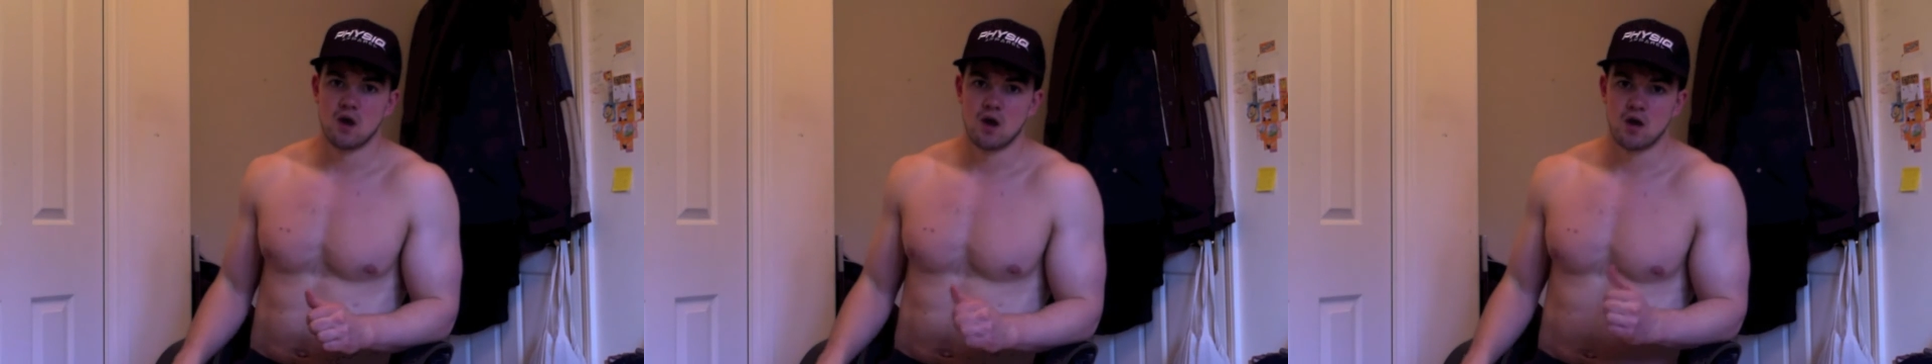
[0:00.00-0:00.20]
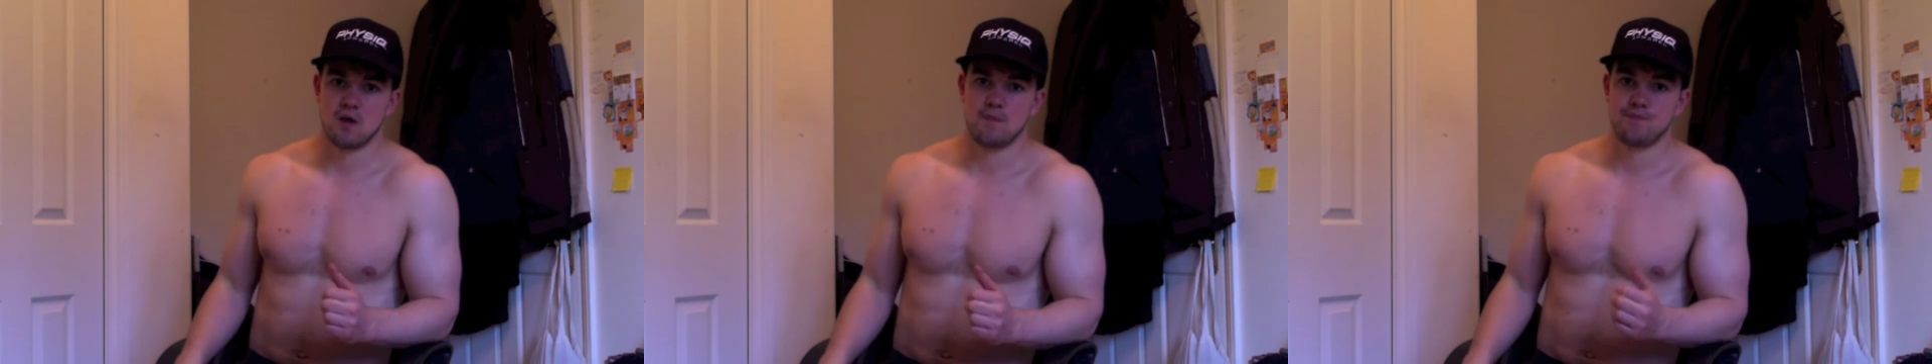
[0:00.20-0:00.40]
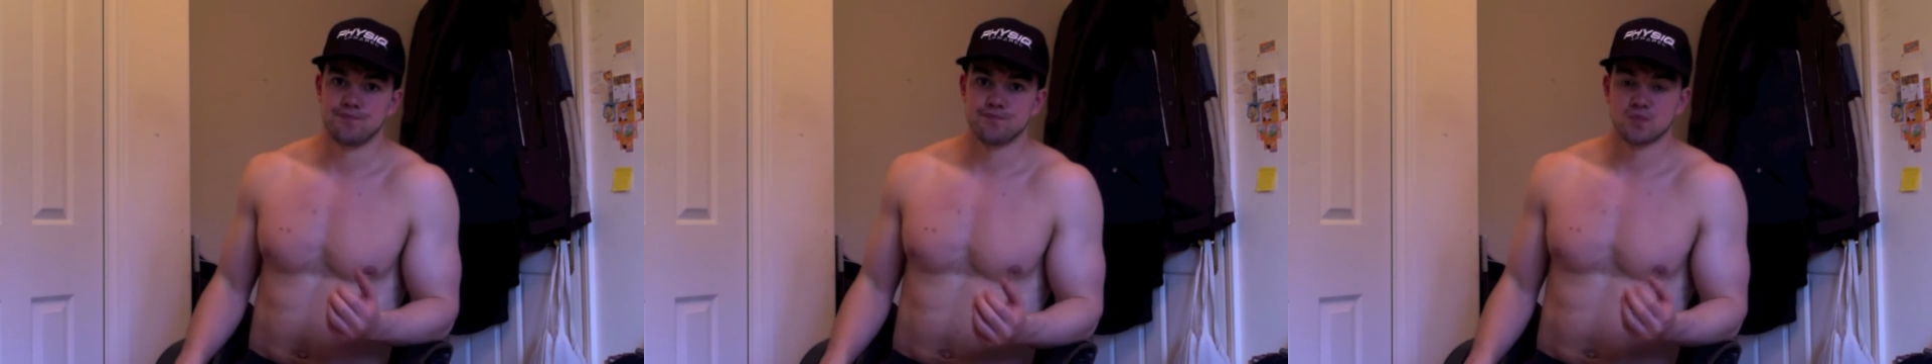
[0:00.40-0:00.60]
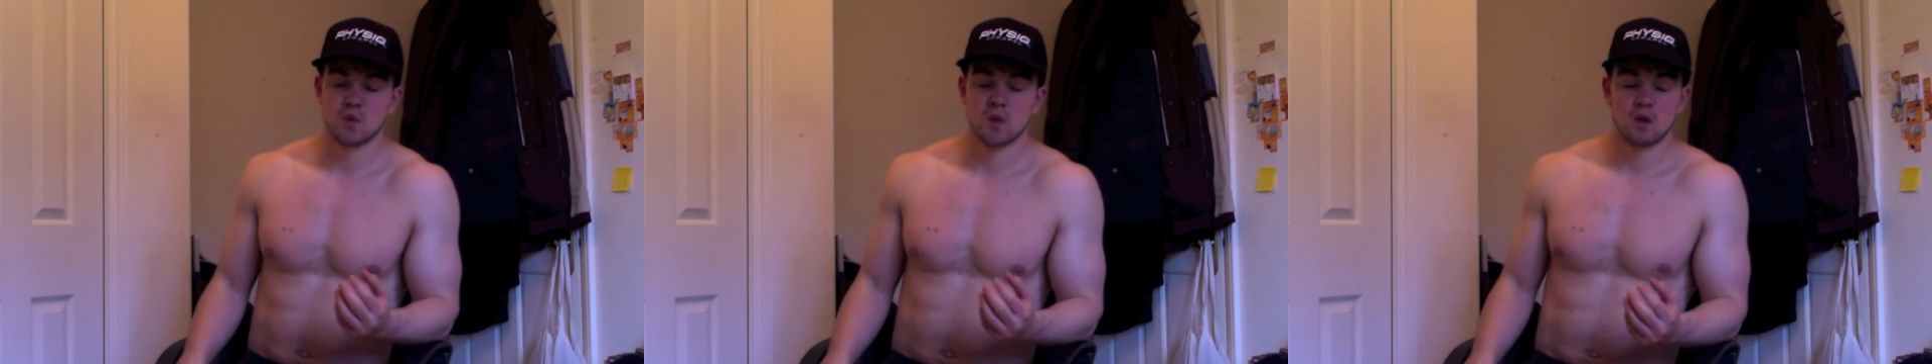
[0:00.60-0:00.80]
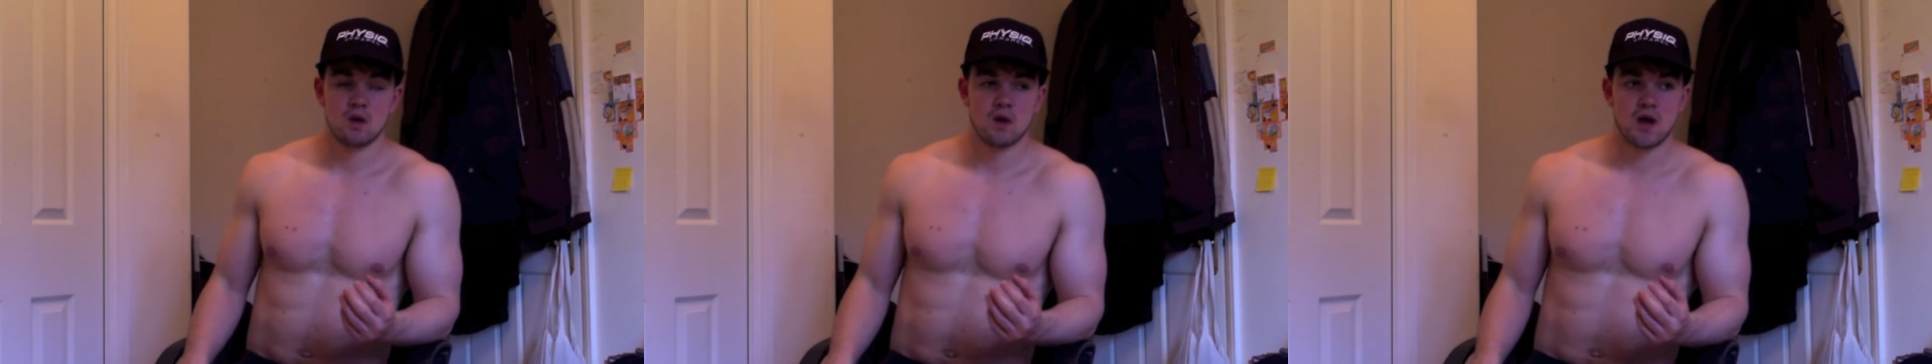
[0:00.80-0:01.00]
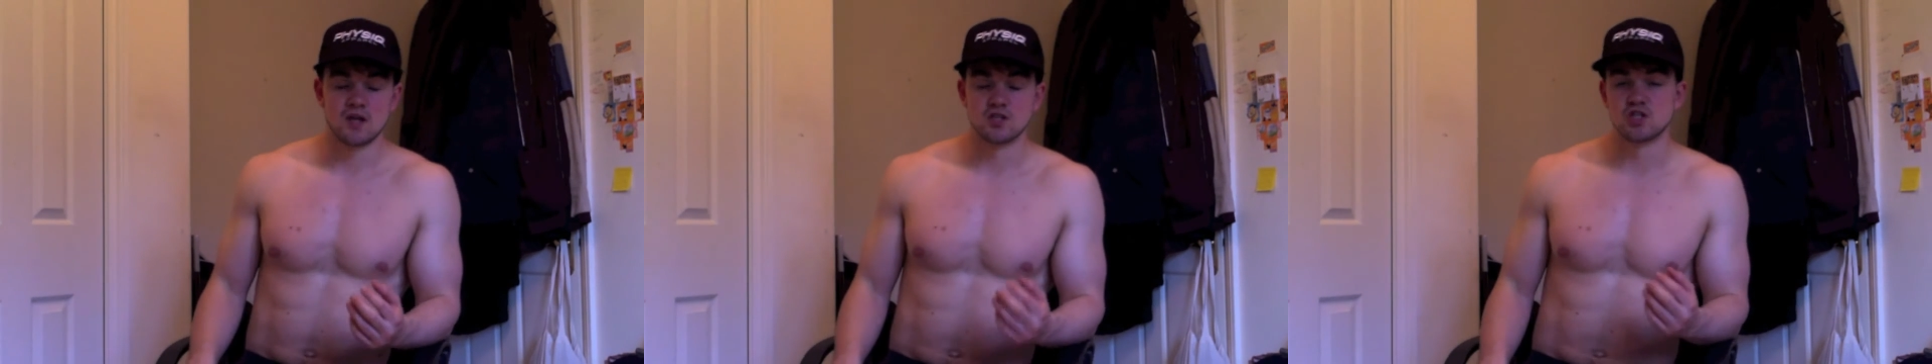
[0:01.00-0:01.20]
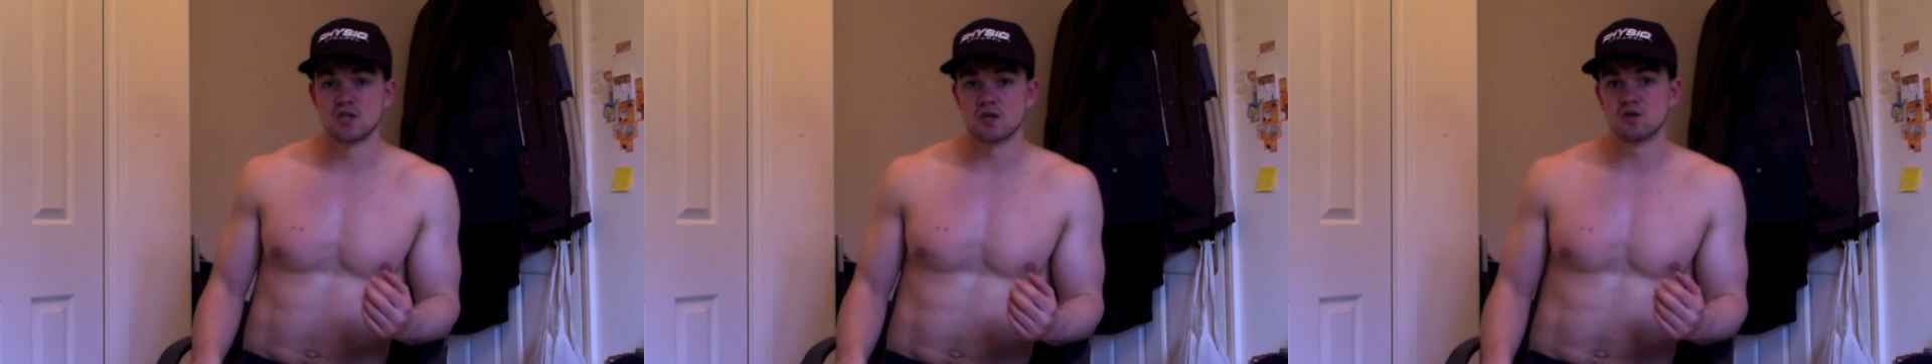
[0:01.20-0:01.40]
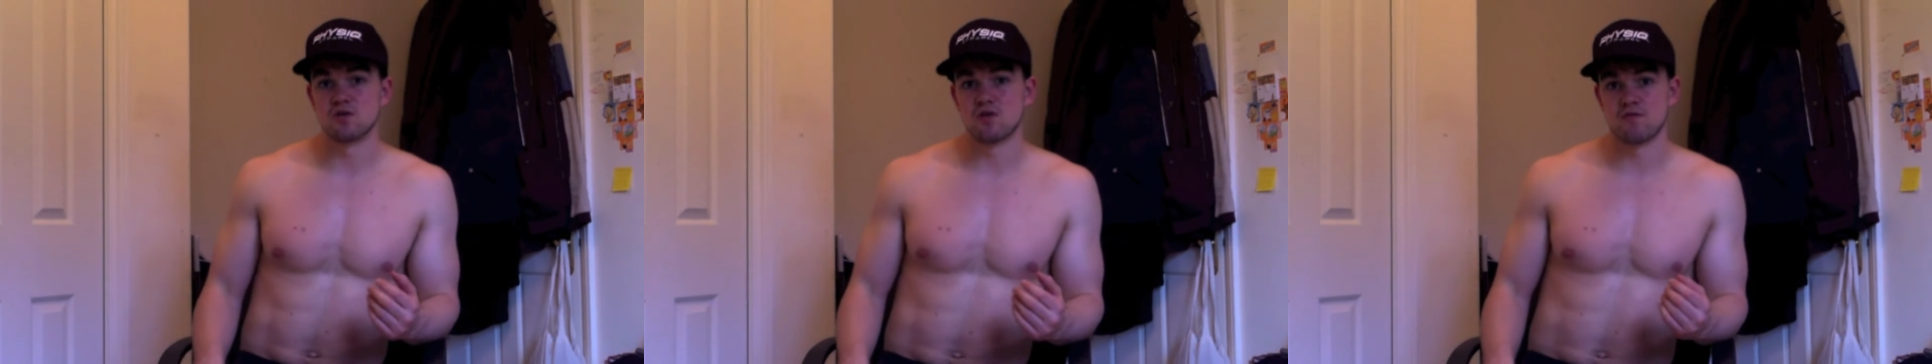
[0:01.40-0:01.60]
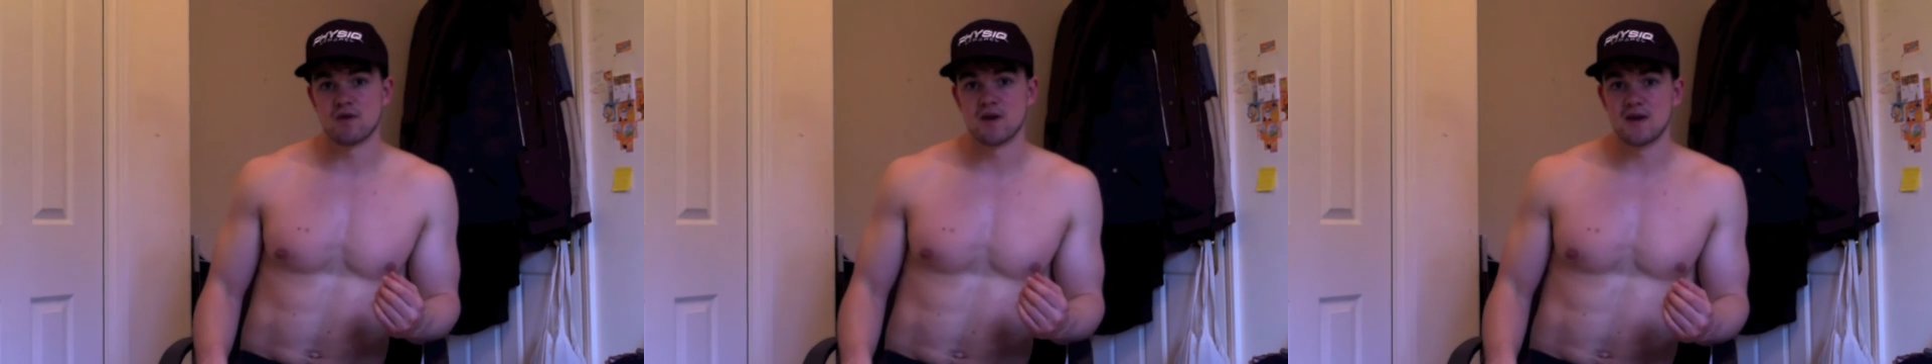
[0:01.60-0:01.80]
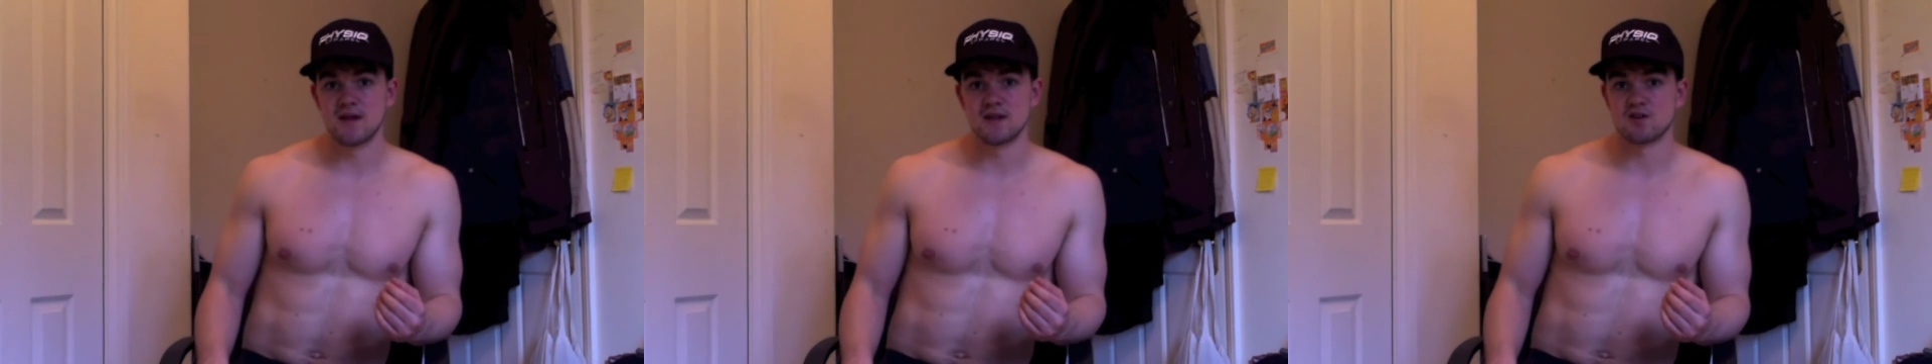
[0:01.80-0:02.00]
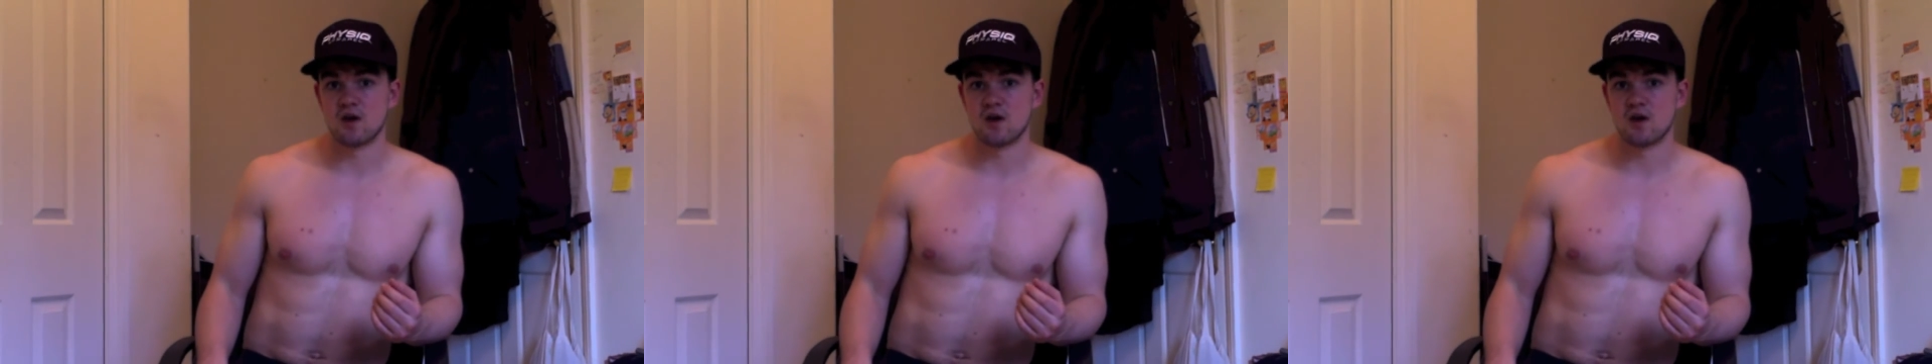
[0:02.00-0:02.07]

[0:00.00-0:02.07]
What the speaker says: and she couldn't really